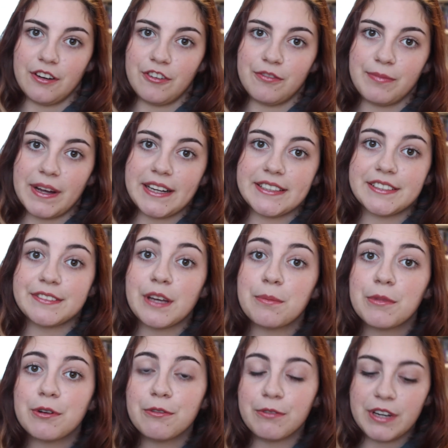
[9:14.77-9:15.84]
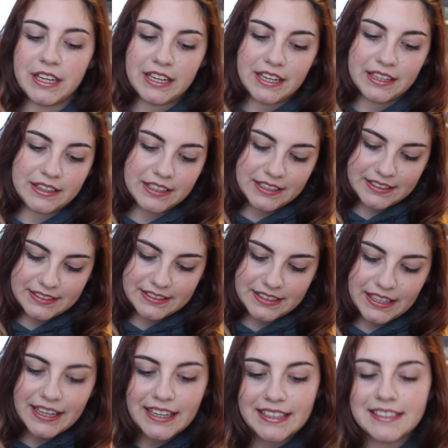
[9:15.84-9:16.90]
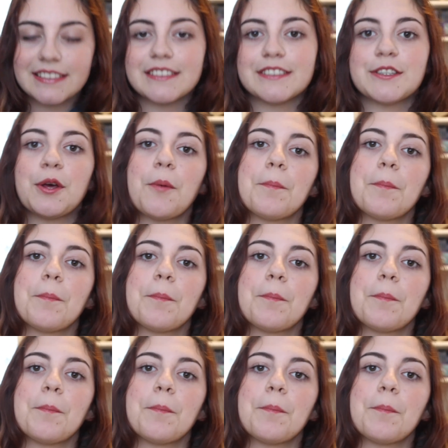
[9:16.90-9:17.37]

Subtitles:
of my summer reading list is